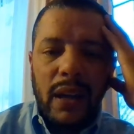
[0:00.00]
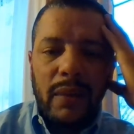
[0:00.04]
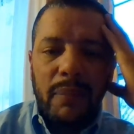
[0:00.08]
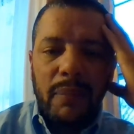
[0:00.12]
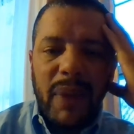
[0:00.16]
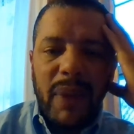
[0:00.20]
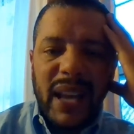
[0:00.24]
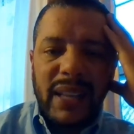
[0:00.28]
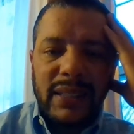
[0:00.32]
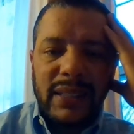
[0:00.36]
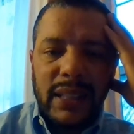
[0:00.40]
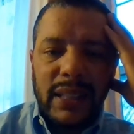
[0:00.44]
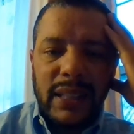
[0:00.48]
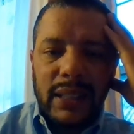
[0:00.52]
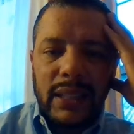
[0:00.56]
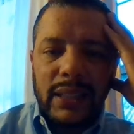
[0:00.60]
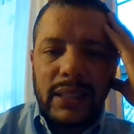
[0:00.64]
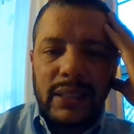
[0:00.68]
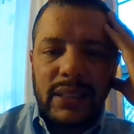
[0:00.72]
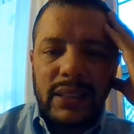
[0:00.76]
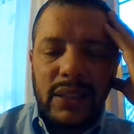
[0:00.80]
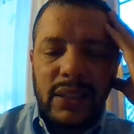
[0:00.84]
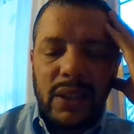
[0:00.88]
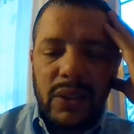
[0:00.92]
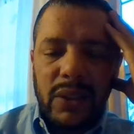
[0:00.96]

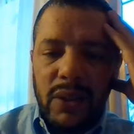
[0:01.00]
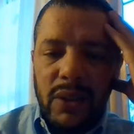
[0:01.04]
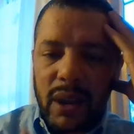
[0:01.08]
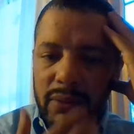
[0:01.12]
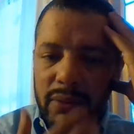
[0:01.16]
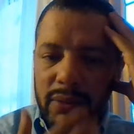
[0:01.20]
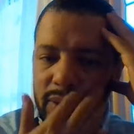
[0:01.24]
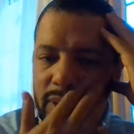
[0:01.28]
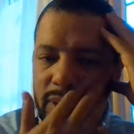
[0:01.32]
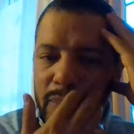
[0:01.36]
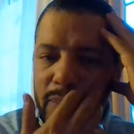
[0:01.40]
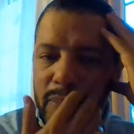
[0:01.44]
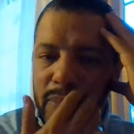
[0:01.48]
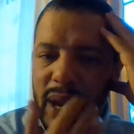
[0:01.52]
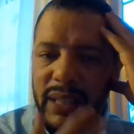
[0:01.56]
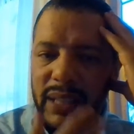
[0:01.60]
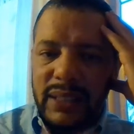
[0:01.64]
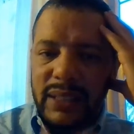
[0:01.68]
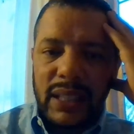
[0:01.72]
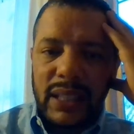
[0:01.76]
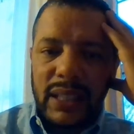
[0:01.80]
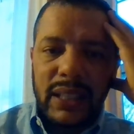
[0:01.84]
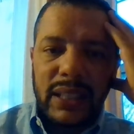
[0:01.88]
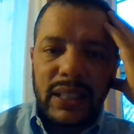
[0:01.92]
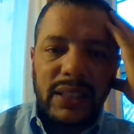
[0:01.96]
bicyclists. So you have some
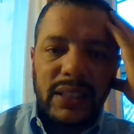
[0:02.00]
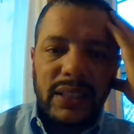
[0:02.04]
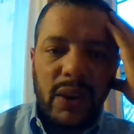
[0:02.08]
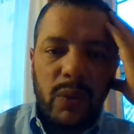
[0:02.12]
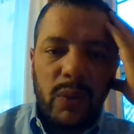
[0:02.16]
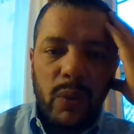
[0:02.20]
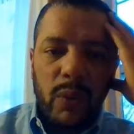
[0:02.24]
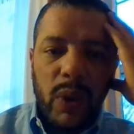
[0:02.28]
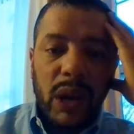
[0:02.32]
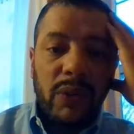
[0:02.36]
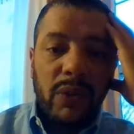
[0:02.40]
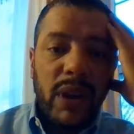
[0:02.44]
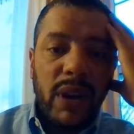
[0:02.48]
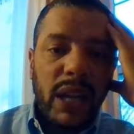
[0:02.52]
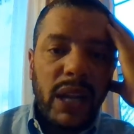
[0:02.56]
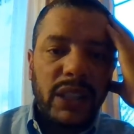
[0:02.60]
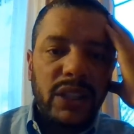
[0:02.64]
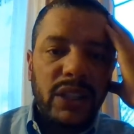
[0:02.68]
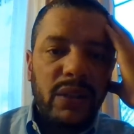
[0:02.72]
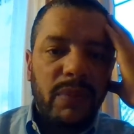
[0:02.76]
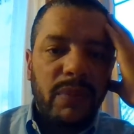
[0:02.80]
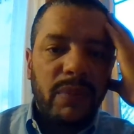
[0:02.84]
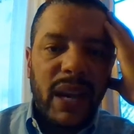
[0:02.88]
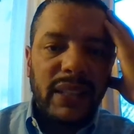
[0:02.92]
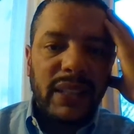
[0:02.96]
bicyclists that are
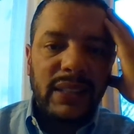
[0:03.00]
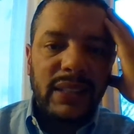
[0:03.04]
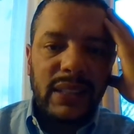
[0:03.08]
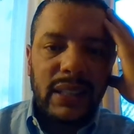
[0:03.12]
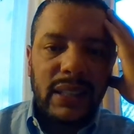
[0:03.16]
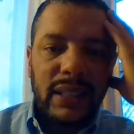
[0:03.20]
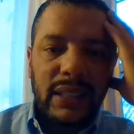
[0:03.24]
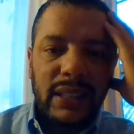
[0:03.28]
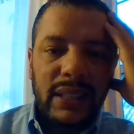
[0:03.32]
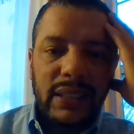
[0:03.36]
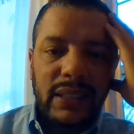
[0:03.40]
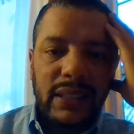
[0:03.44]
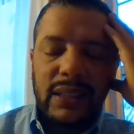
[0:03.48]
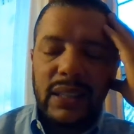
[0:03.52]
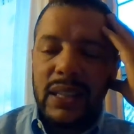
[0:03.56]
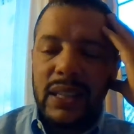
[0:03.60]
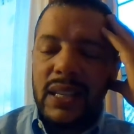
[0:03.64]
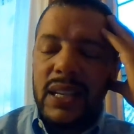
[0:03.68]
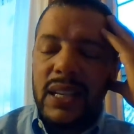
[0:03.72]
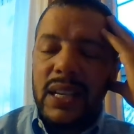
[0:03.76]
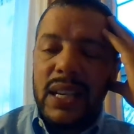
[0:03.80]
recreational bicyclists.